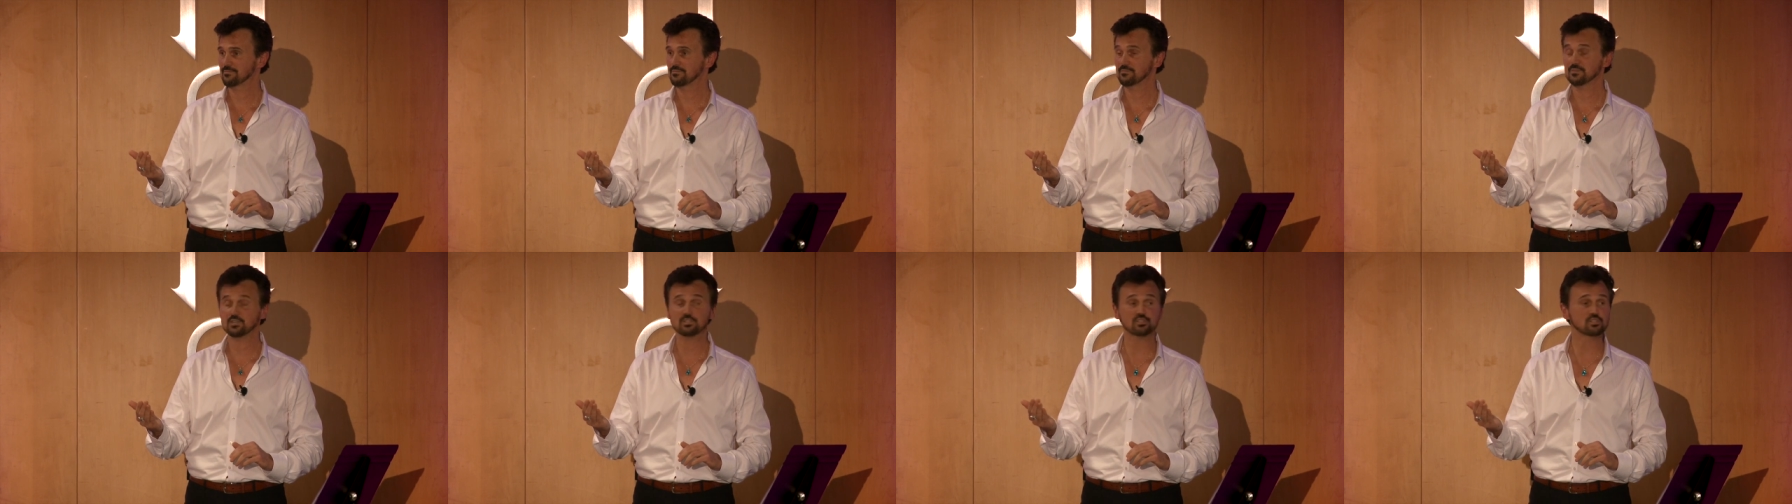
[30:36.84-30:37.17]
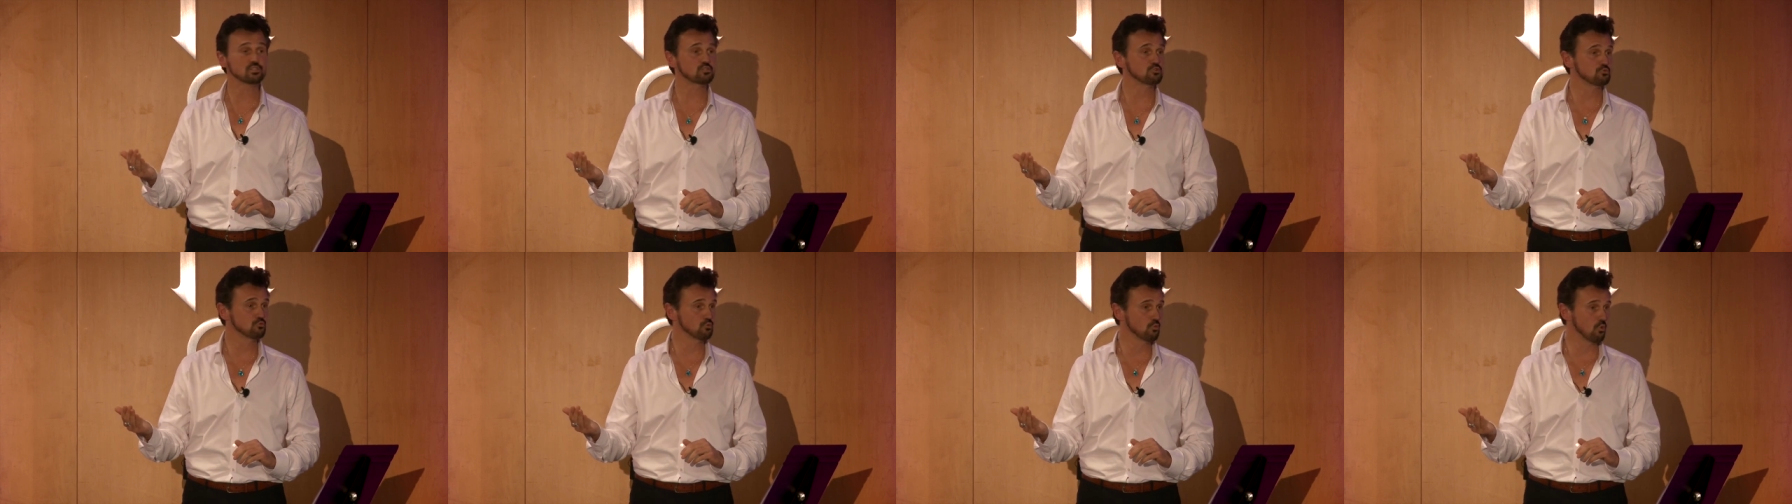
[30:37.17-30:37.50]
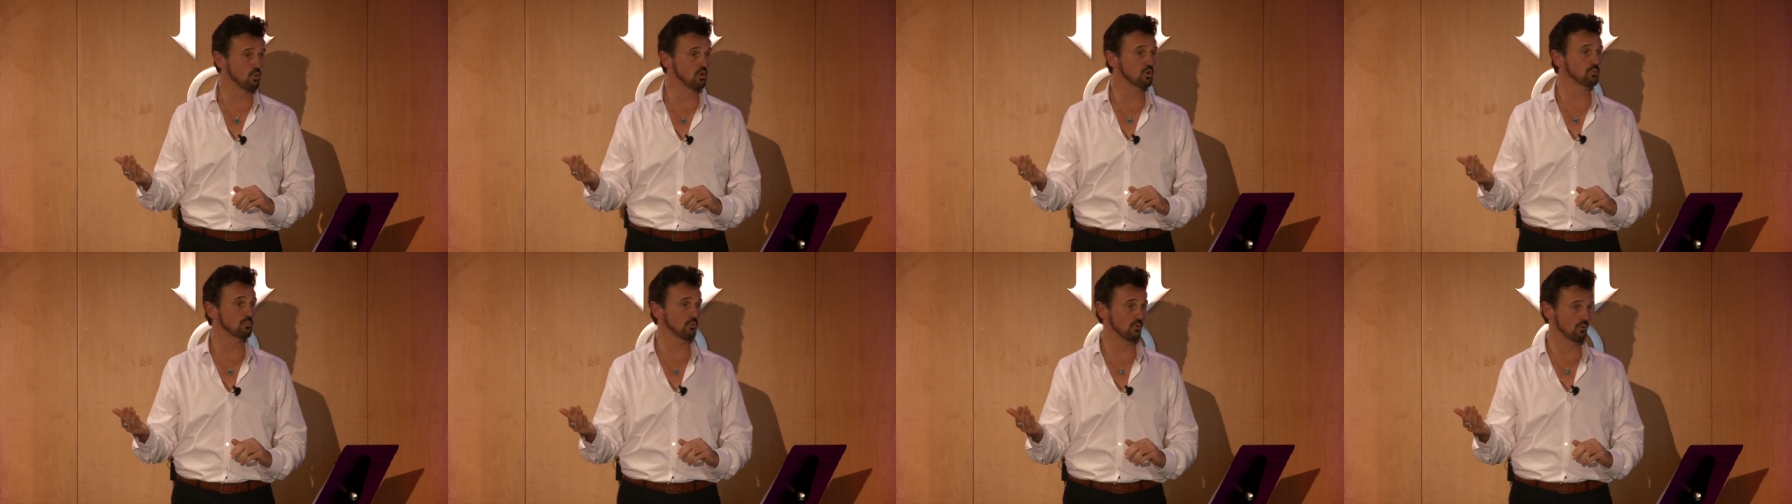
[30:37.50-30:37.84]
This is
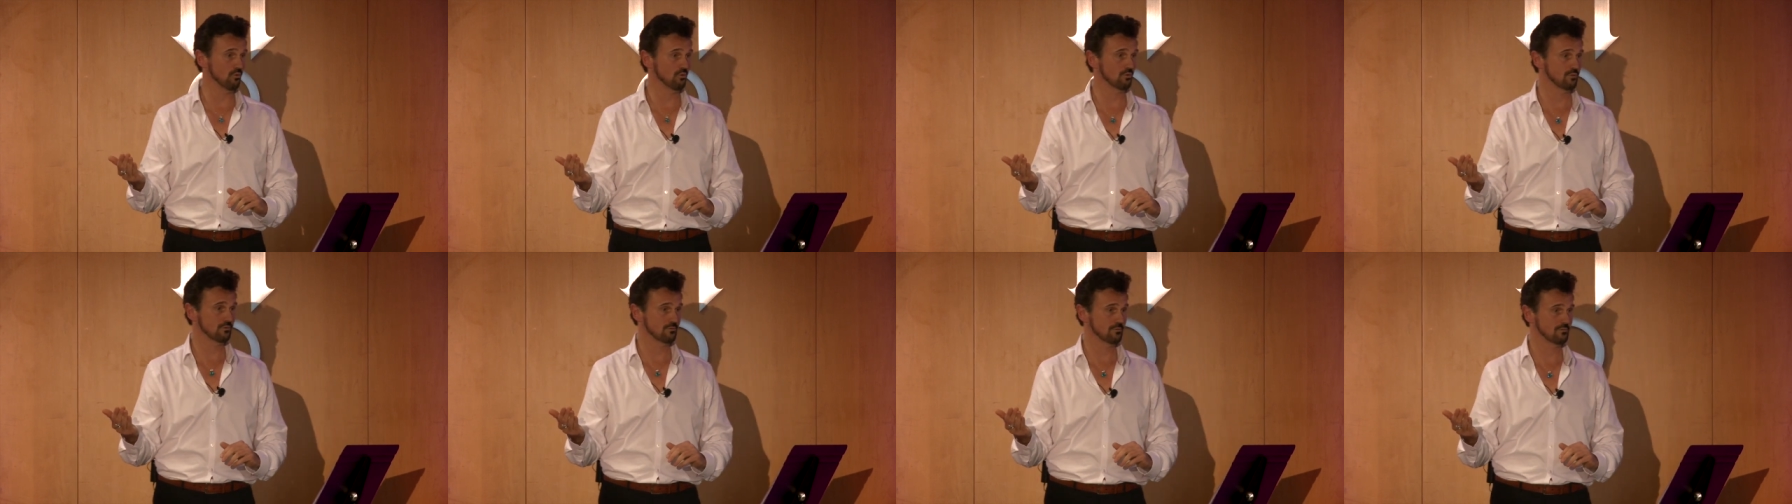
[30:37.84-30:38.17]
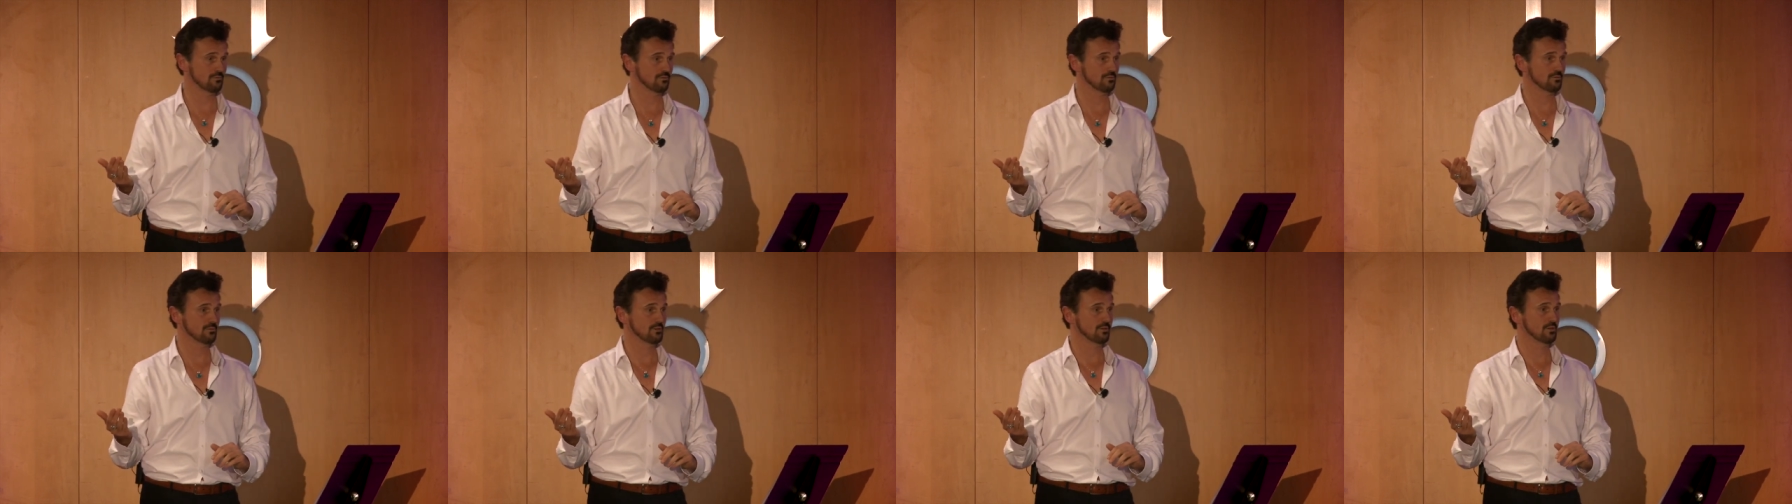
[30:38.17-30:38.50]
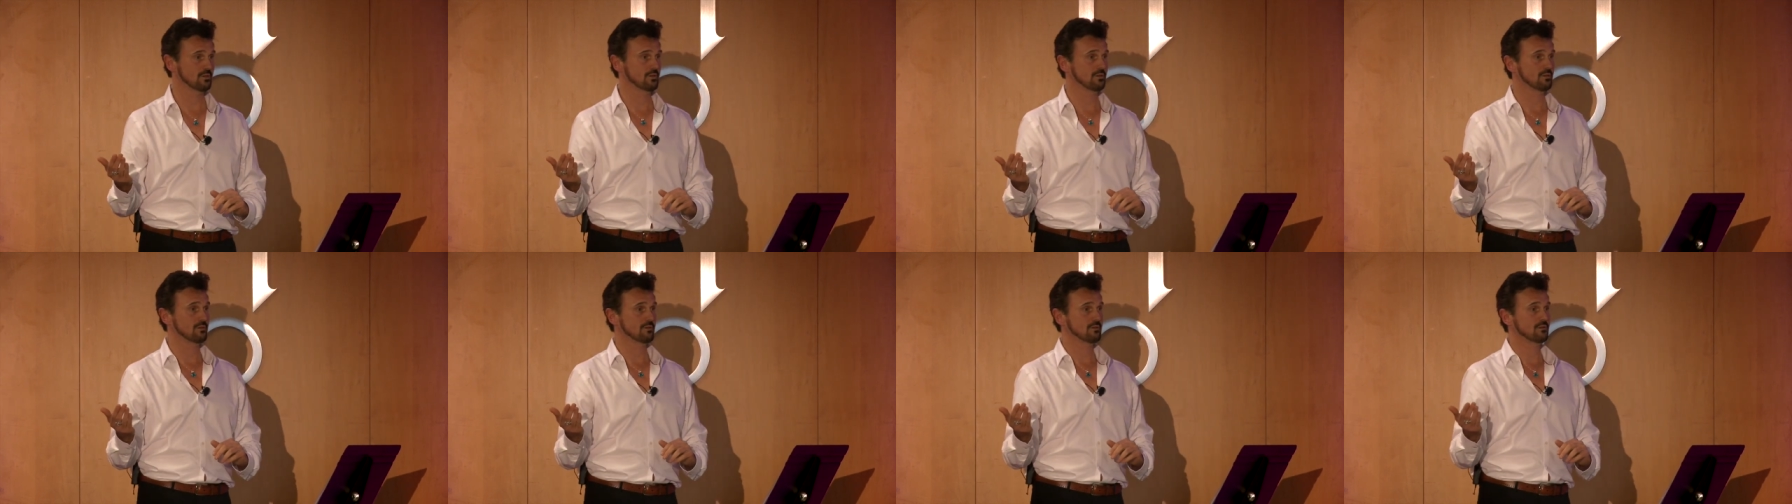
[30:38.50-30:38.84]
normal.
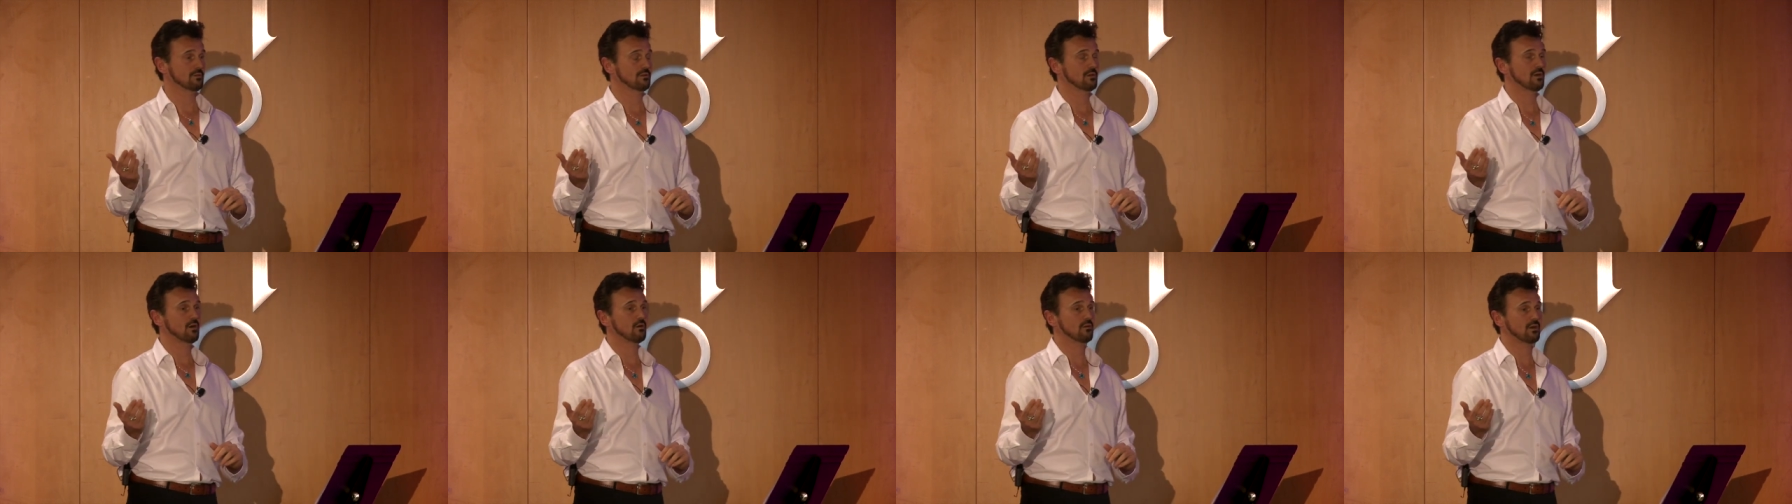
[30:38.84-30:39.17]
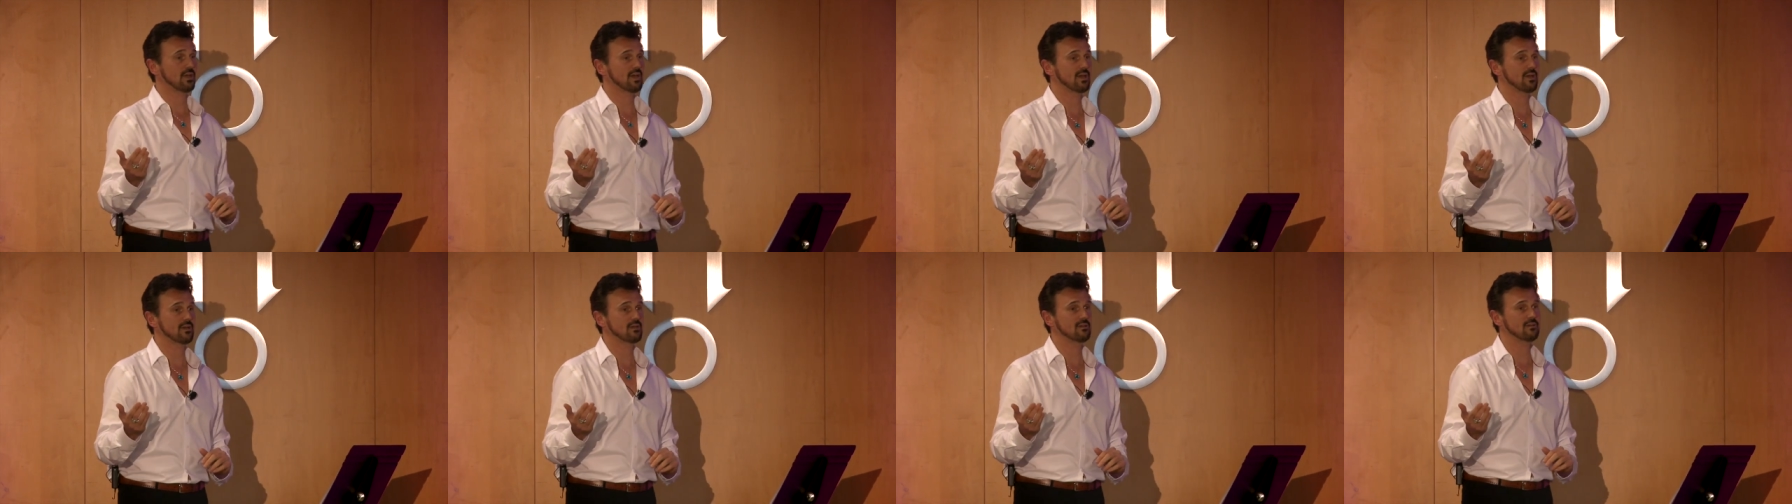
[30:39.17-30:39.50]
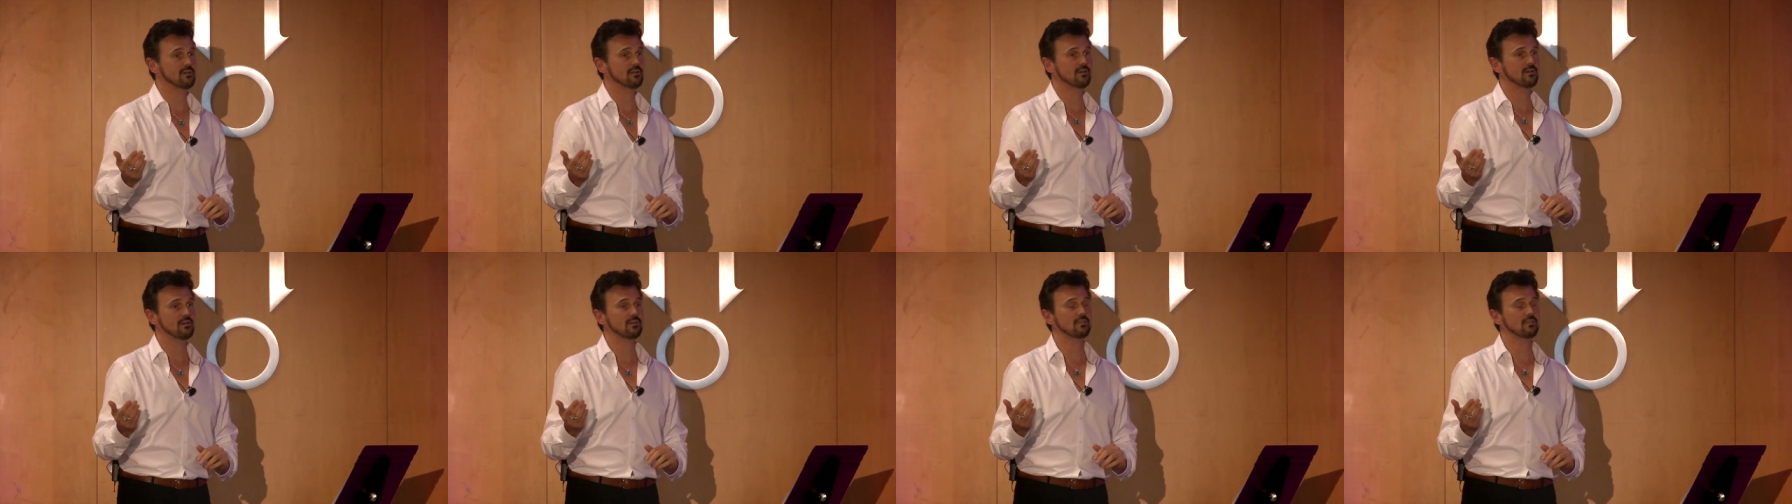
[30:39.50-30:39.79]
Okay?